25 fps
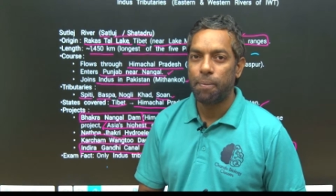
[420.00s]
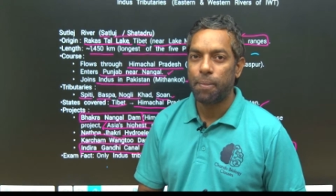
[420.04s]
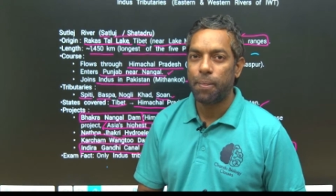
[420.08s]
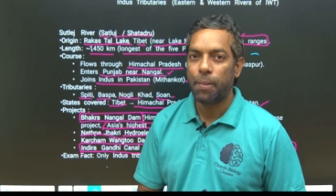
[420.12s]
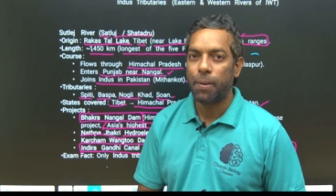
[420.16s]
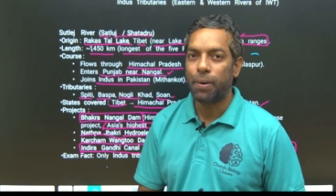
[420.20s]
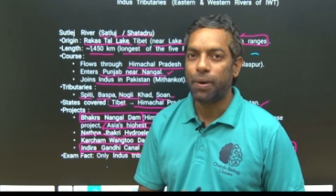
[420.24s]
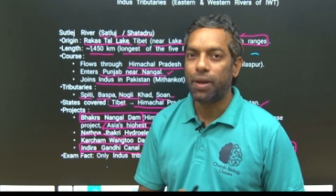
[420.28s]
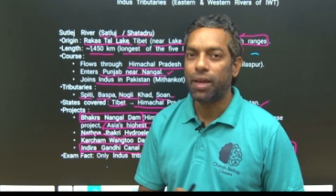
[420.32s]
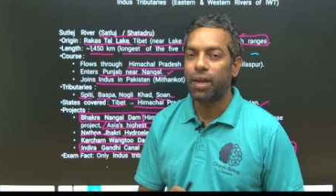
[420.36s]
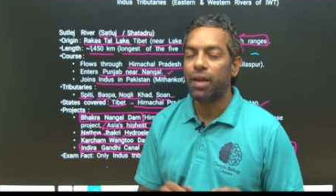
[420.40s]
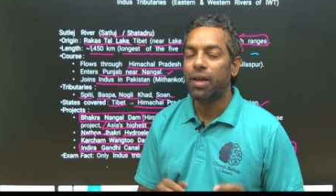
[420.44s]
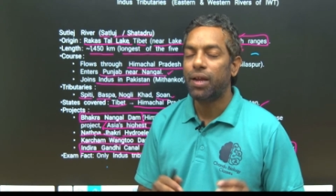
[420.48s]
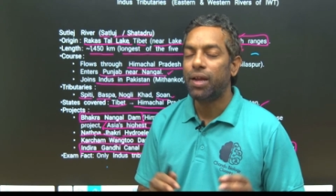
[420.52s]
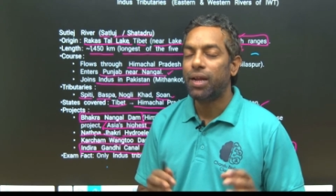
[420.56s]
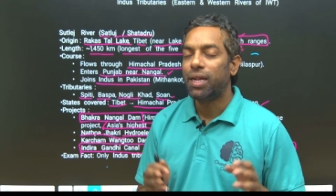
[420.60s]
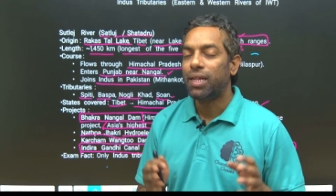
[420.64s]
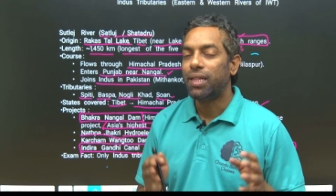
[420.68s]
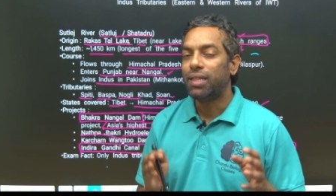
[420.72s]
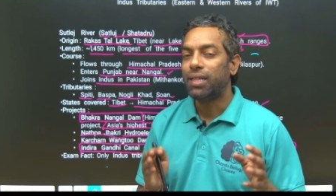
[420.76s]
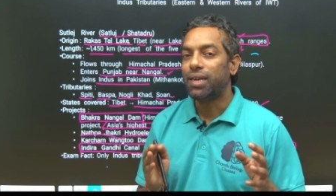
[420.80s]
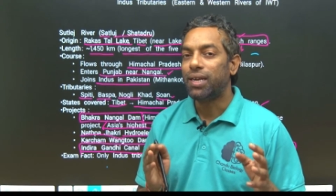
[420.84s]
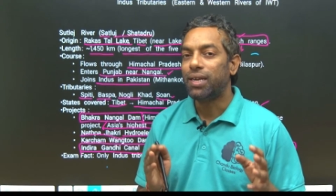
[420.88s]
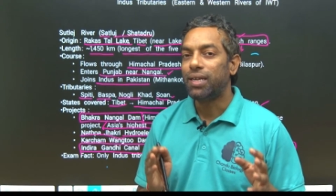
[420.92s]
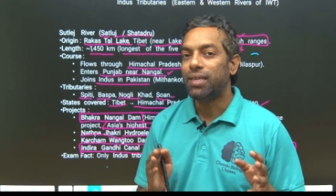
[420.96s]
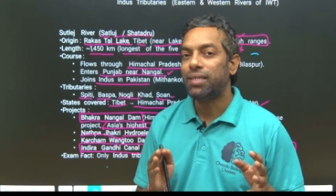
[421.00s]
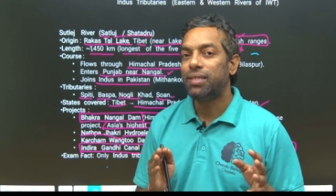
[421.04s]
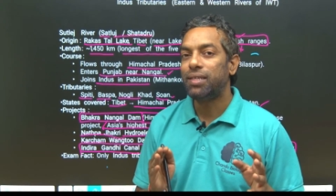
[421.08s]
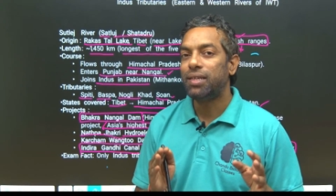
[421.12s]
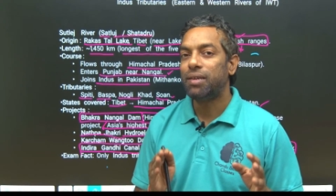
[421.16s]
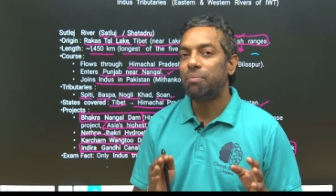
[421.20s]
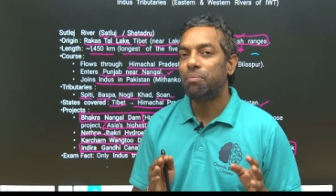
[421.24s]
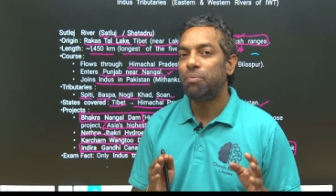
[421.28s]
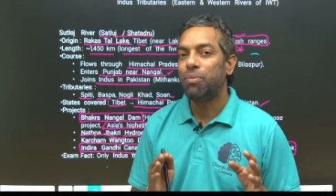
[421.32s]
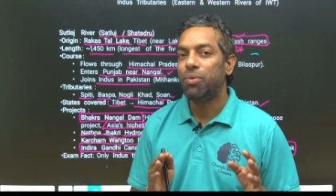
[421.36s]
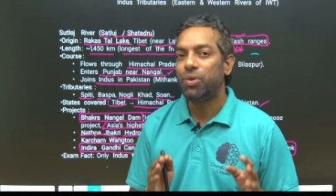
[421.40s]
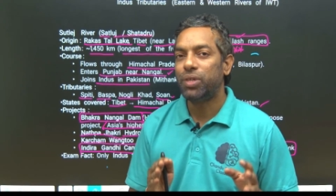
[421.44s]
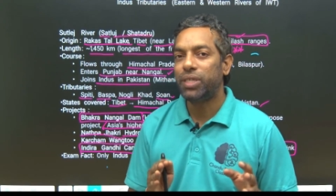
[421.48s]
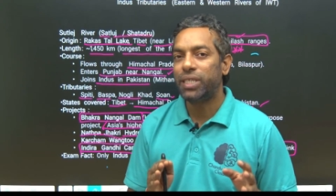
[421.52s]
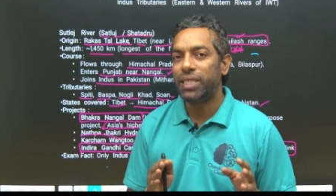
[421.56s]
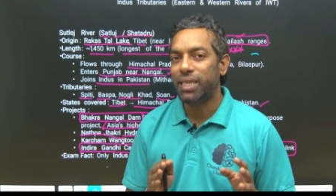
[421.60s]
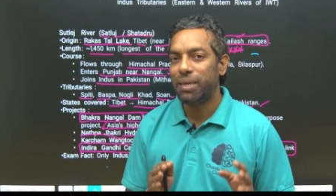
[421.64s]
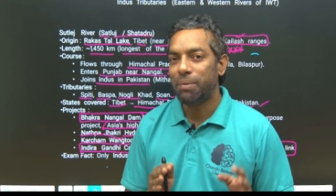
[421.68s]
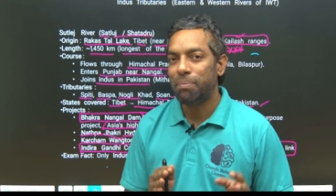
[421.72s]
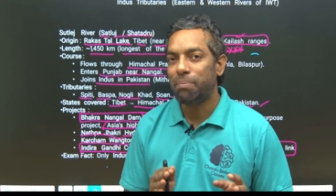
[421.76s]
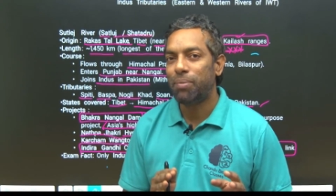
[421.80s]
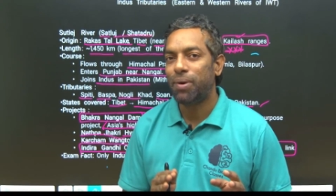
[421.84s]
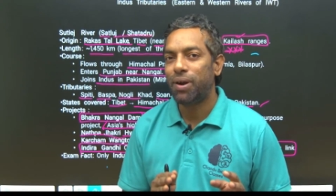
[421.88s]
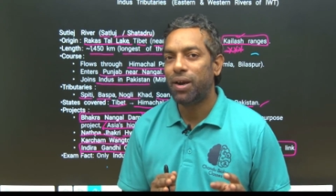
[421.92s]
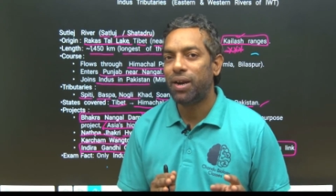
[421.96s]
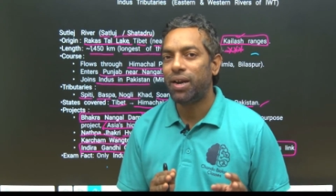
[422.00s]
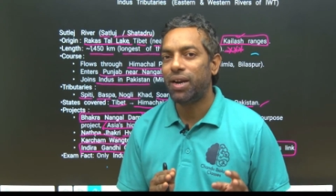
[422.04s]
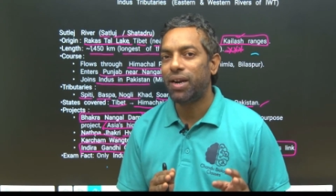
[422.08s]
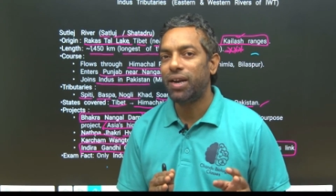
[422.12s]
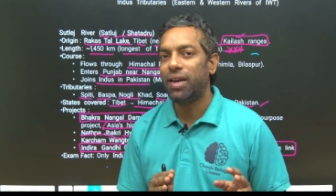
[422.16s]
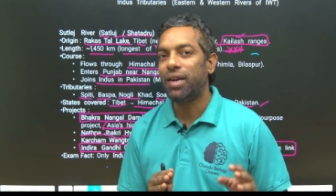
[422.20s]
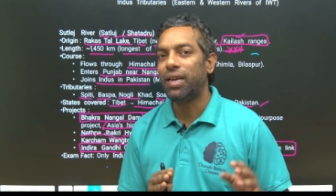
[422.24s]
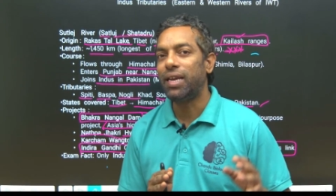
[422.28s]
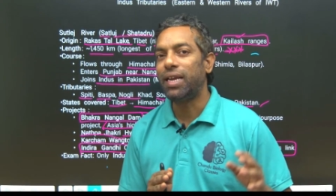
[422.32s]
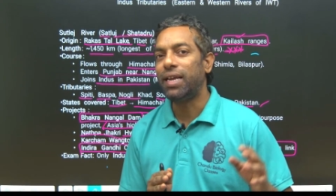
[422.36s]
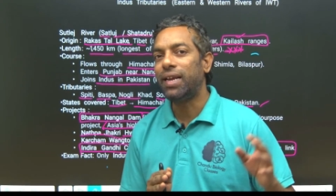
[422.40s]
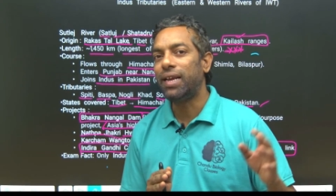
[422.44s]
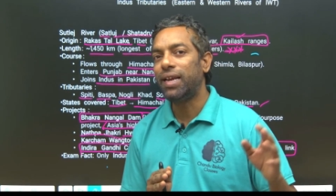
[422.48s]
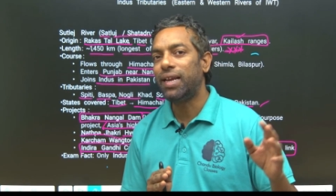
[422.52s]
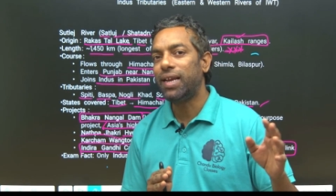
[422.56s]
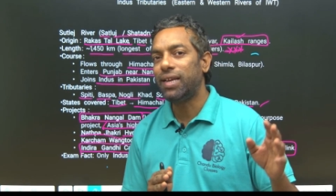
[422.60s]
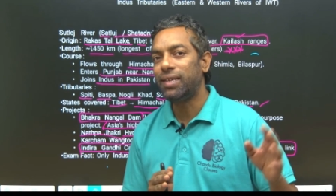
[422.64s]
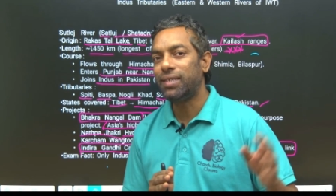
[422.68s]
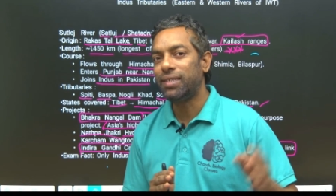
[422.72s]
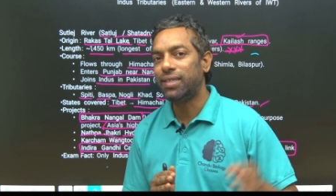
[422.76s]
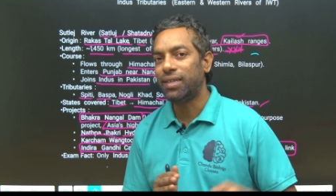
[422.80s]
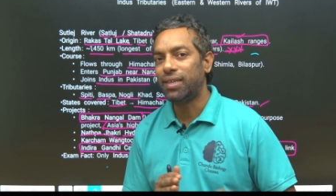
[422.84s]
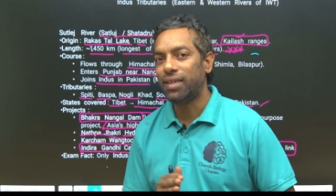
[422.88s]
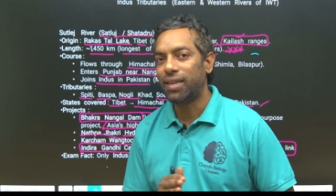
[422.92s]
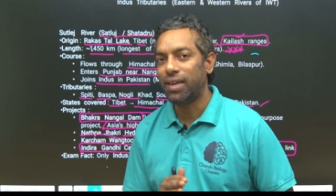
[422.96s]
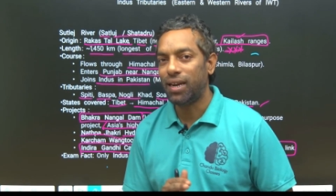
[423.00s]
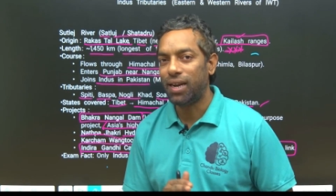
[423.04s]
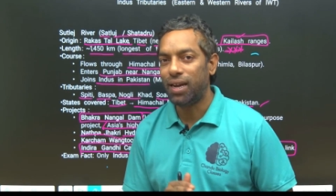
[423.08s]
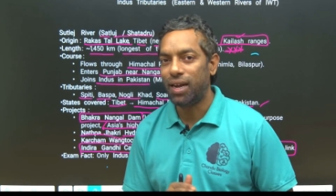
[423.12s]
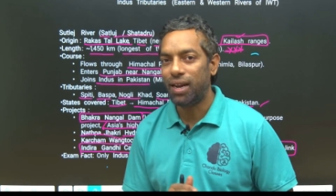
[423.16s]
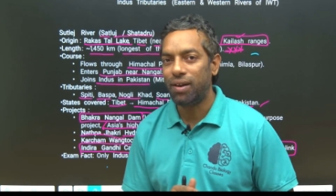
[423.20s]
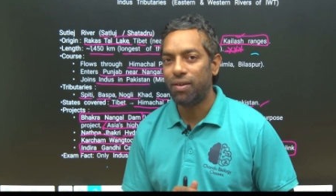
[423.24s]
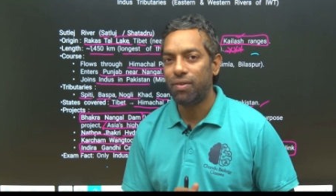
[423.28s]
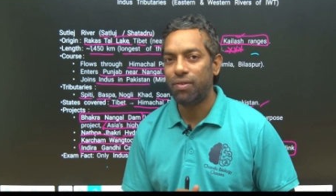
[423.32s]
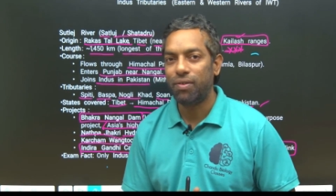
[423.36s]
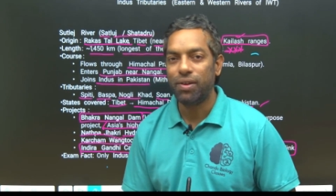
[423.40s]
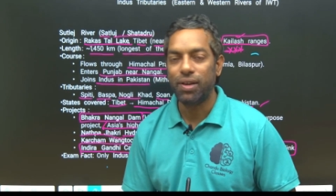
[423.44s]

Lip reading: Okay, that is the most important irrigation canal